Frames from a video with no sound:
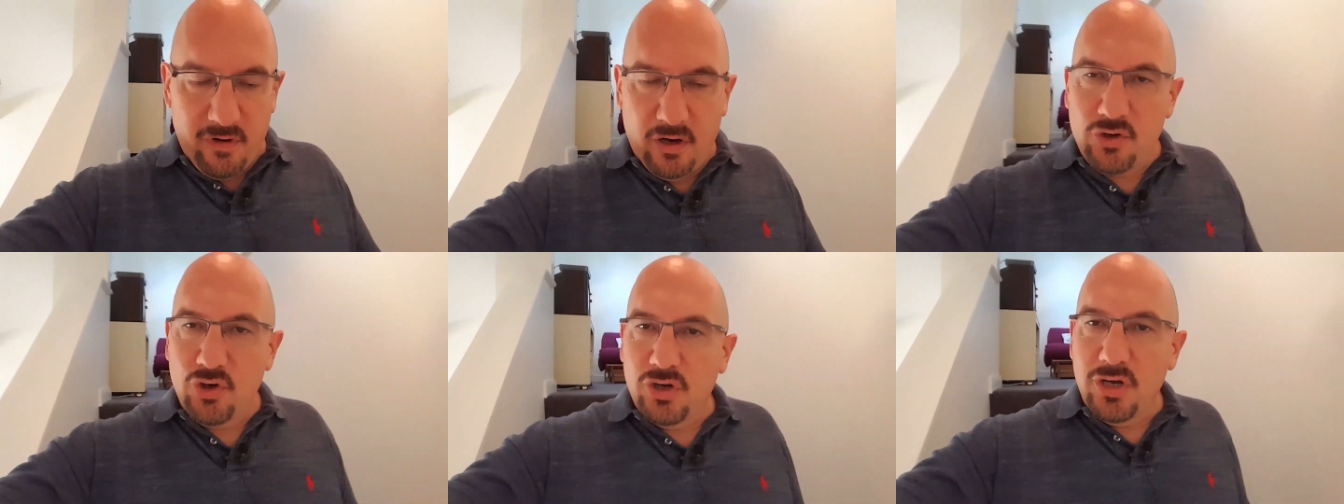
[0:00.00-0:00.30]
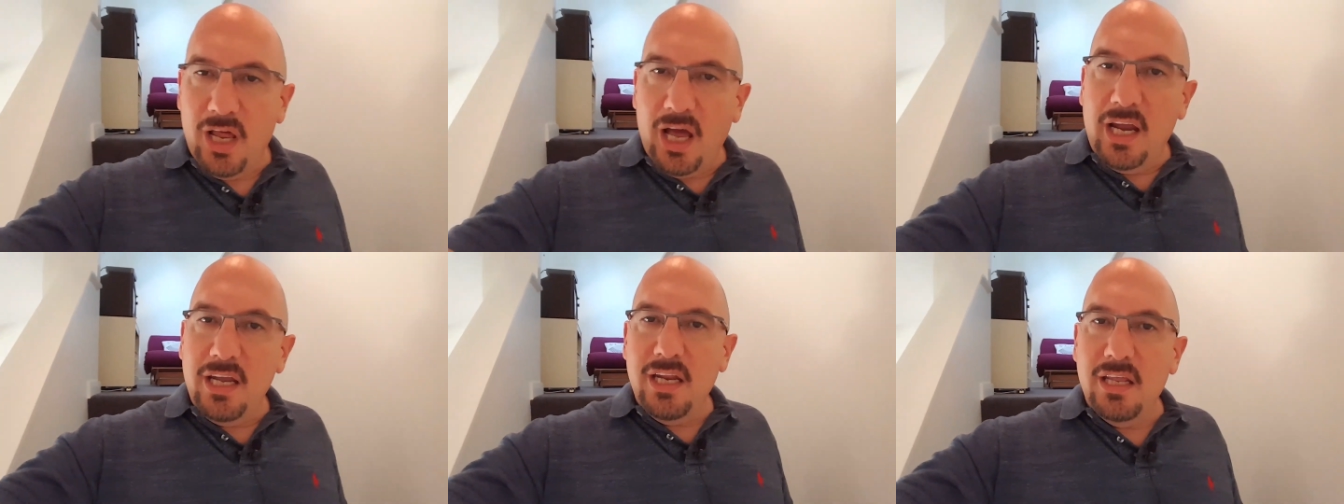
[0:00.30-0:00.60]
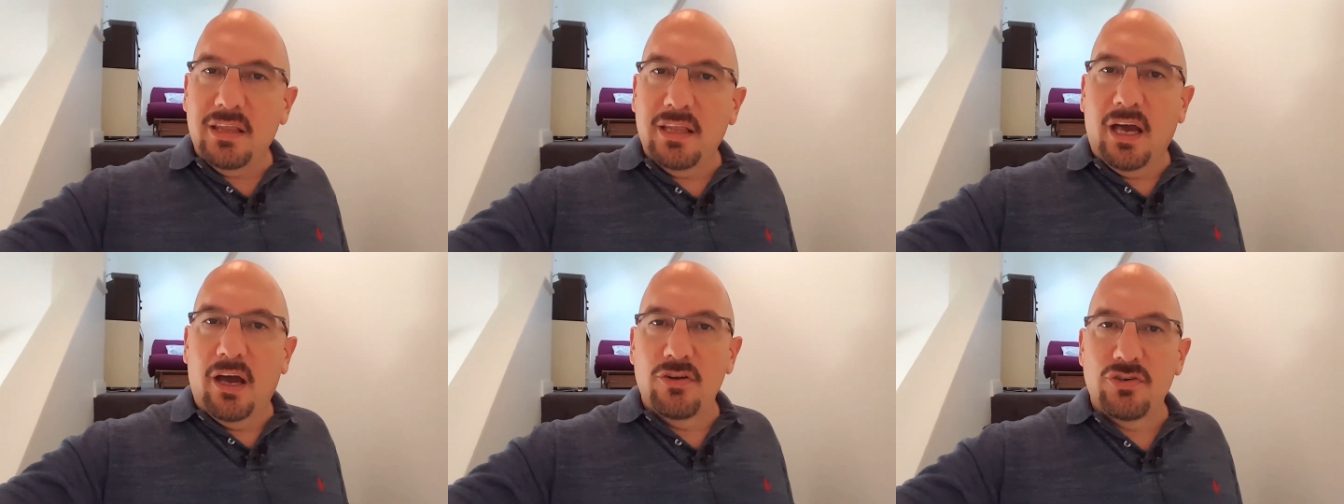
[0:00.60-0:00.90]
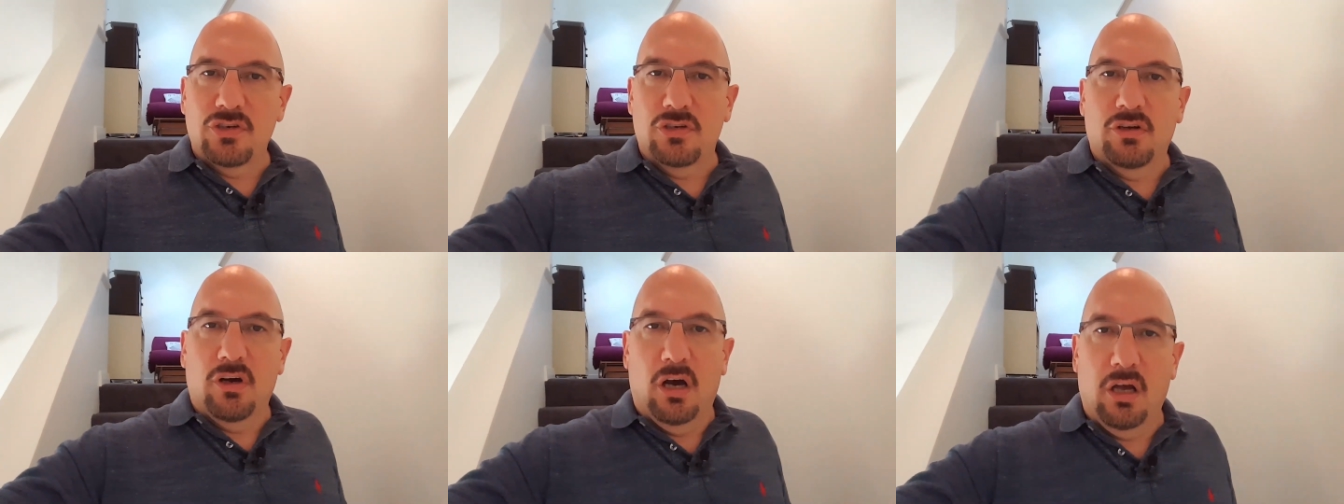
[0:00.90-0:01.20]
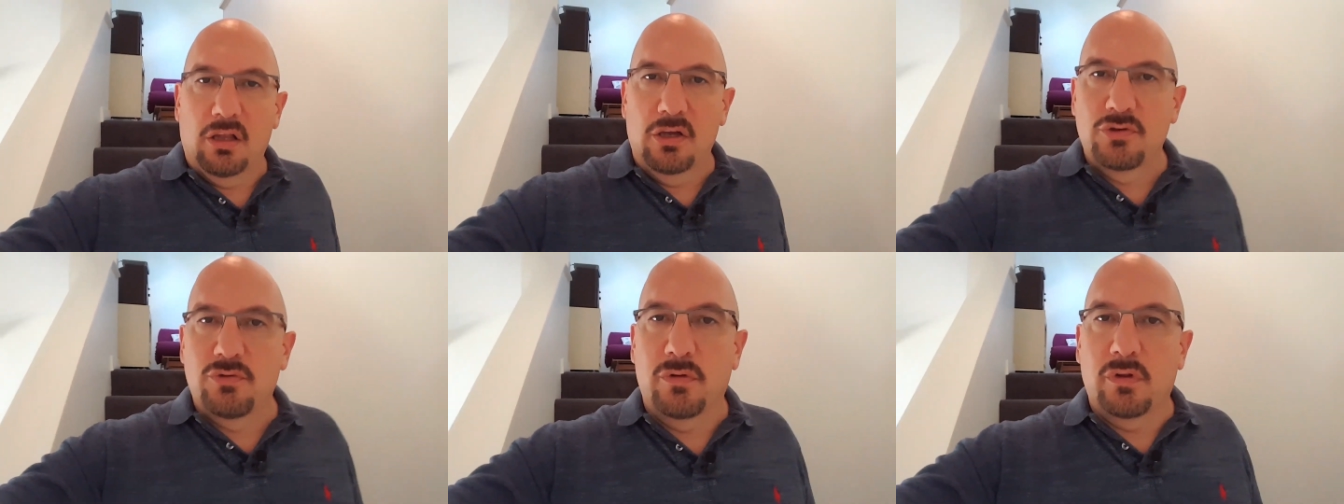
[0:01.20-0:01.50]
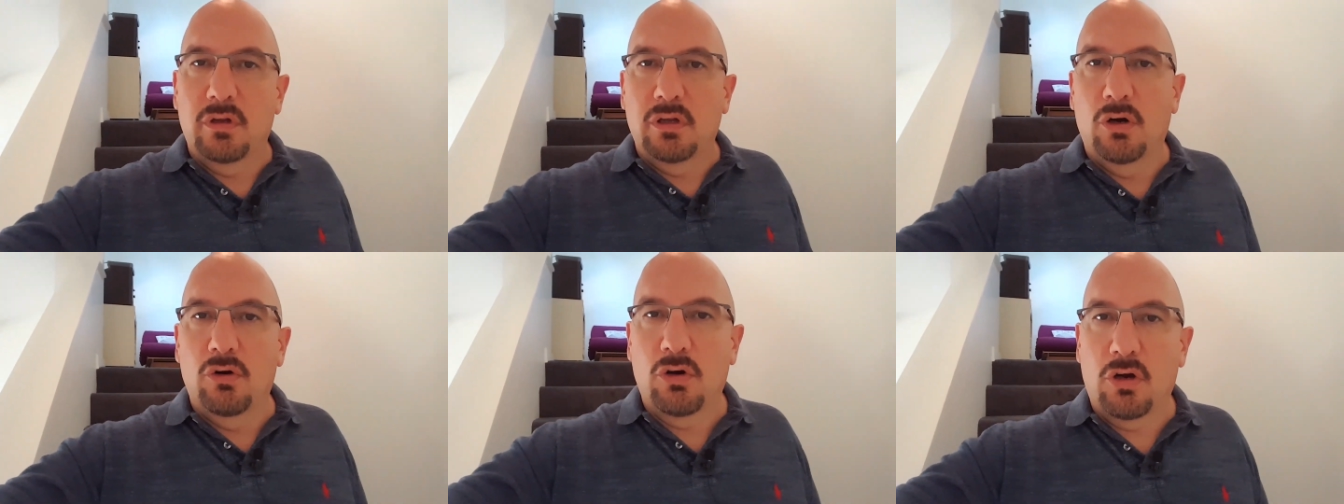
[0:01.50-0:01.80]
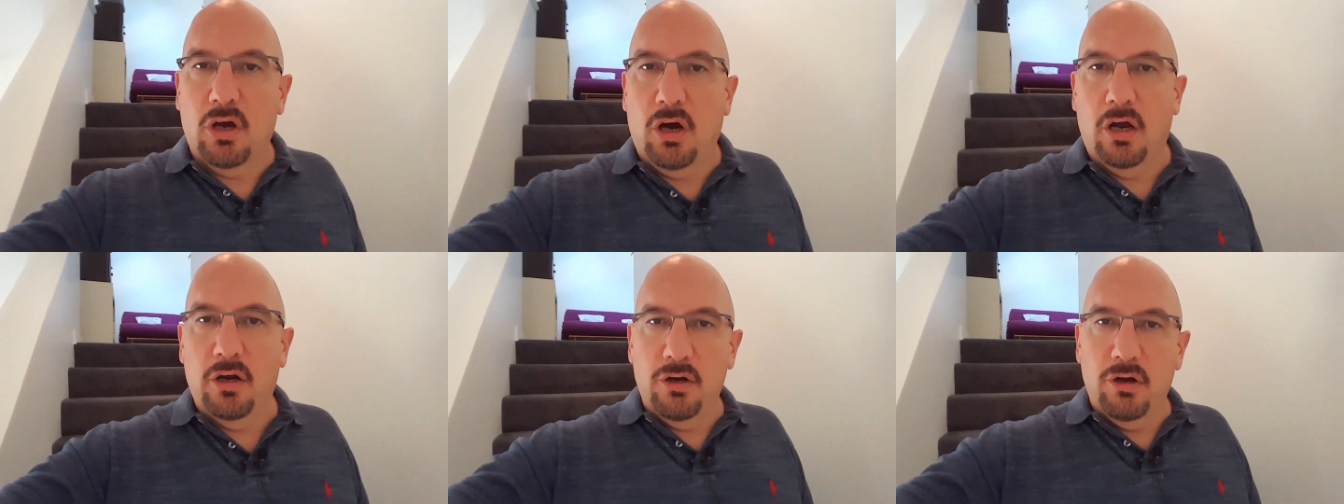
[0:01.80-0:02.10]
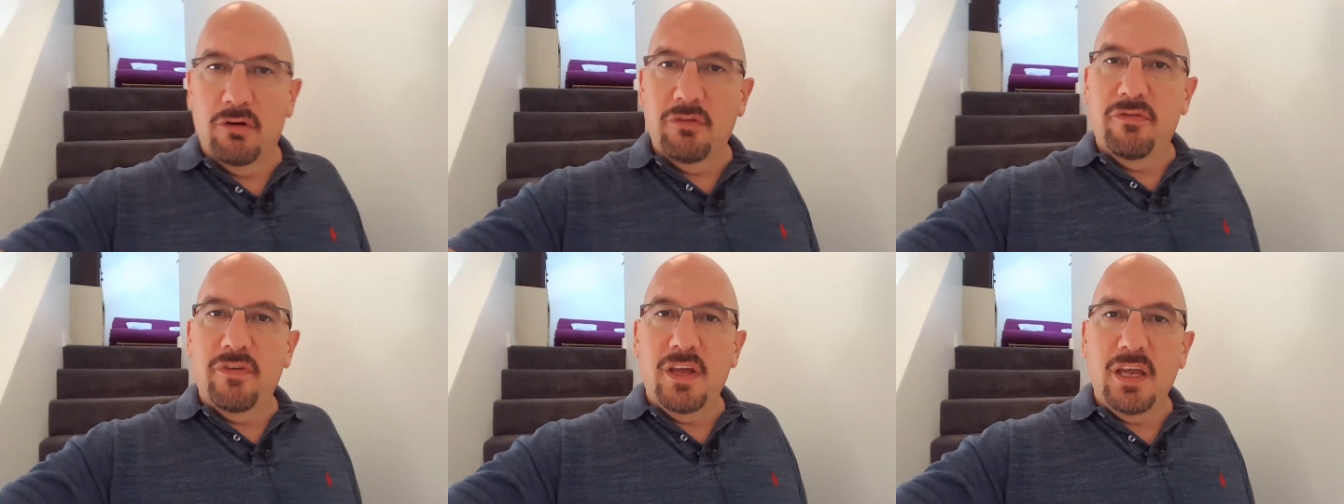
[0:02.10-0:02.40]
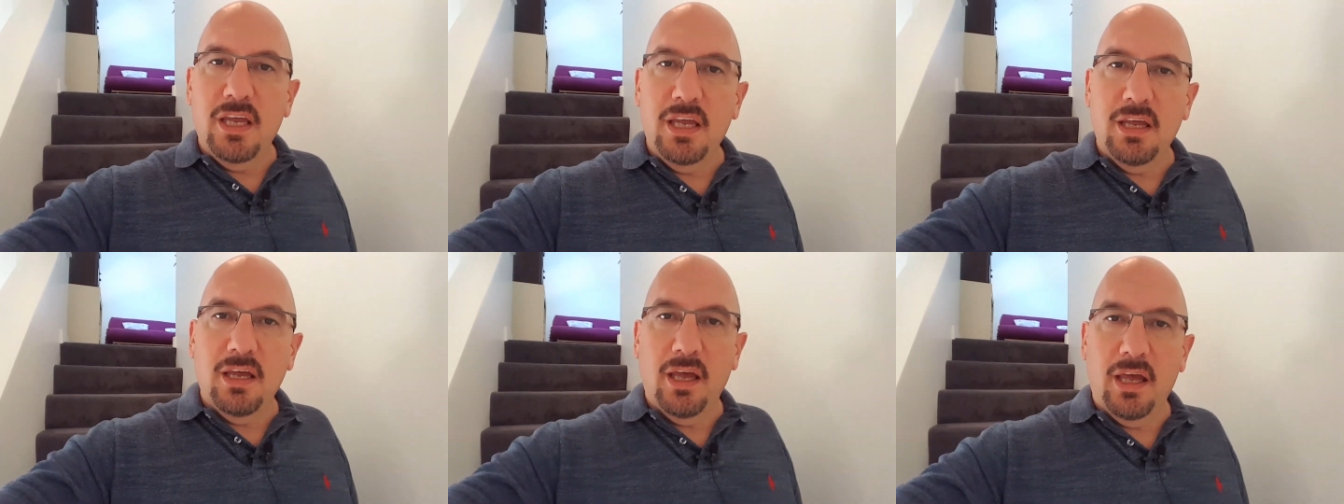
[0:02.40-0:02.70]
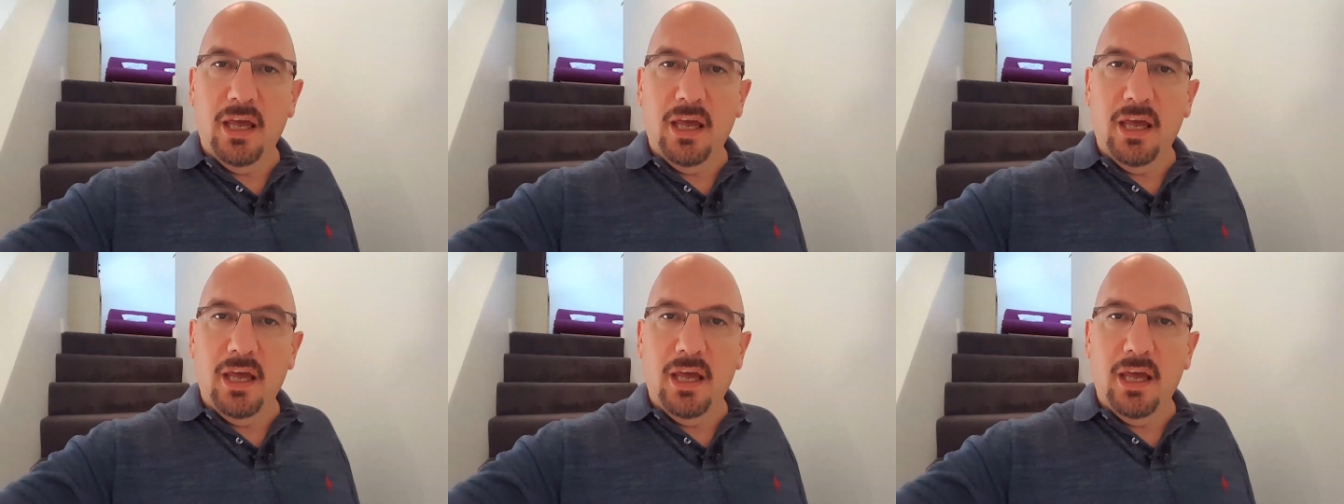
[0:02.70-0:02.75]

under $90,000 with a low condo fee